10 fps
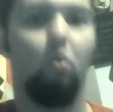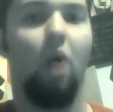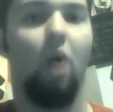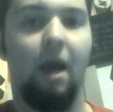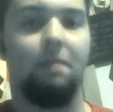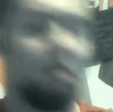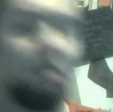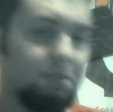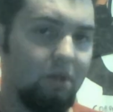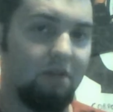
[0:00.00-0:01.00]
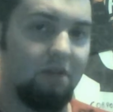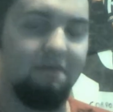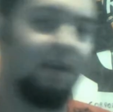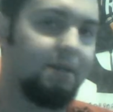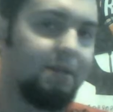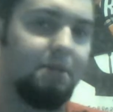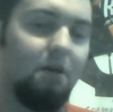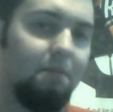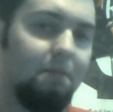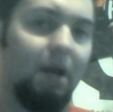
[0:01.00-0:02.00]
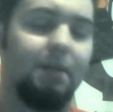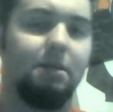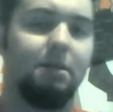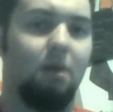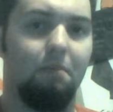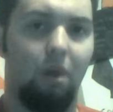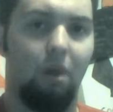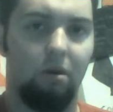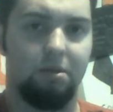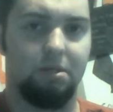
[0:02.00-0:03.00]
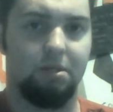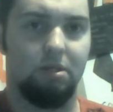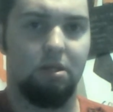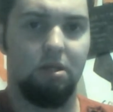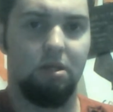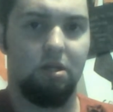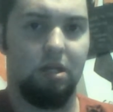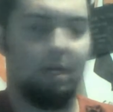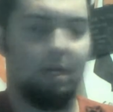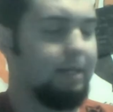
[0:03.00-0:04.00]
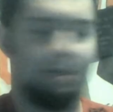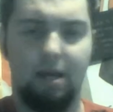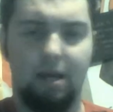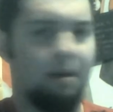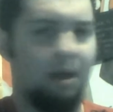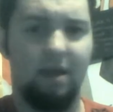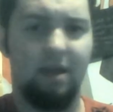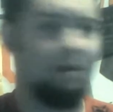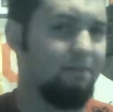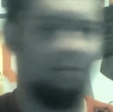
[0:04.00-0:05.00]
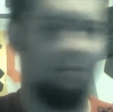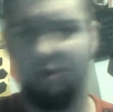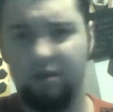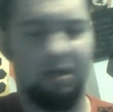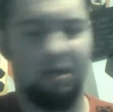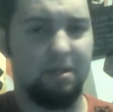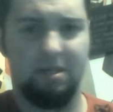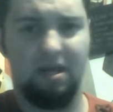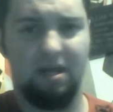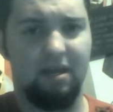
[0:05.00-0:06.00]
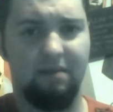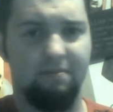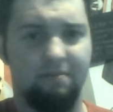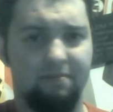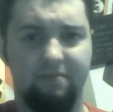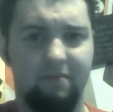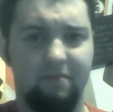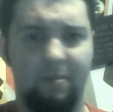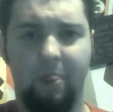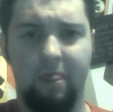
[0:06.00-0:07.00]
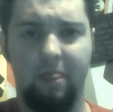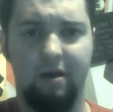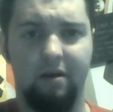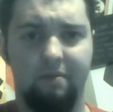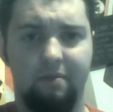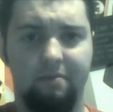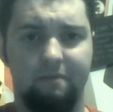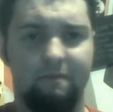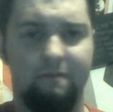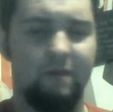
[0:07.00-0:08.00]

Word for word: Why? Because PolitiFact is non-biased and non-partisan. It is not a it is not a um,